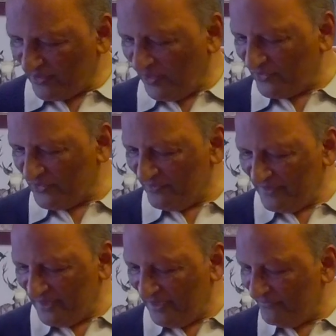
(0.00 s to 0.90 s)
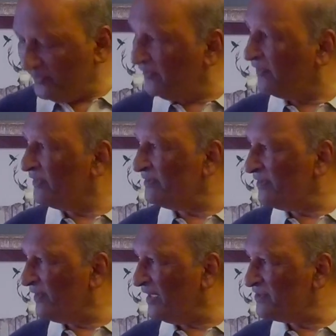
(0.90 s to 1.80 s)
cloth over there for
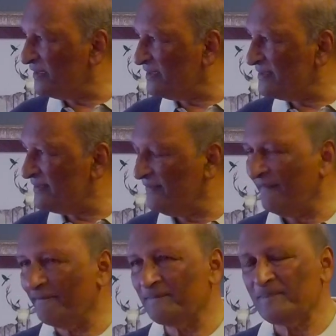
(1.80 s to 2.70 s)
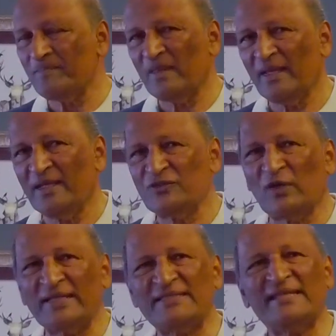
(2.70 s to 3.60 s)
donations. Yeah. So
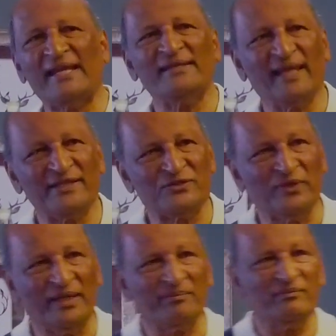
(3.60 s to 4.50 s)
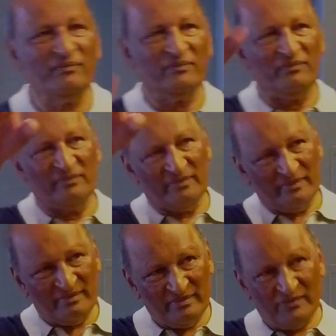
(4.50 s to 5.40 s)
I sat next to him,
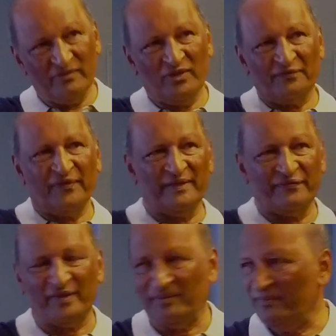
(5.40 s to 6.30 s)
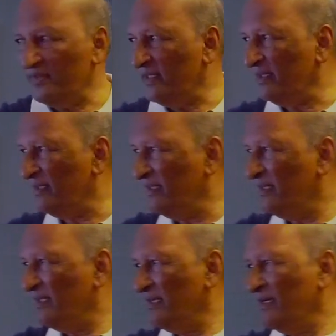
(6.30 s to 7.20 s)
not far from uh,
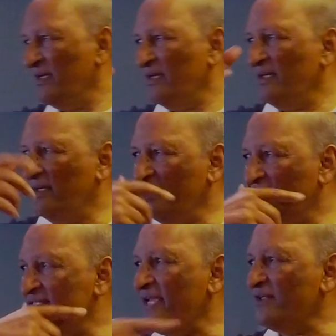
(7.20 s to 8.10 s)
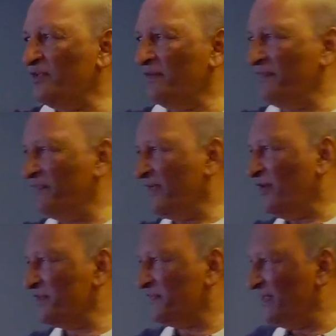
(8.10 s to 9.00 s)
uh, the center of
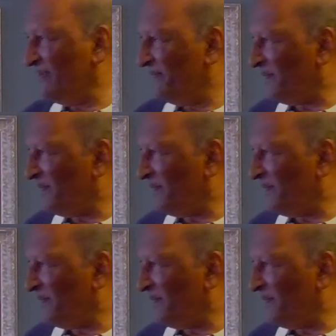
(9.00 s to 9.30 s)
Oxford,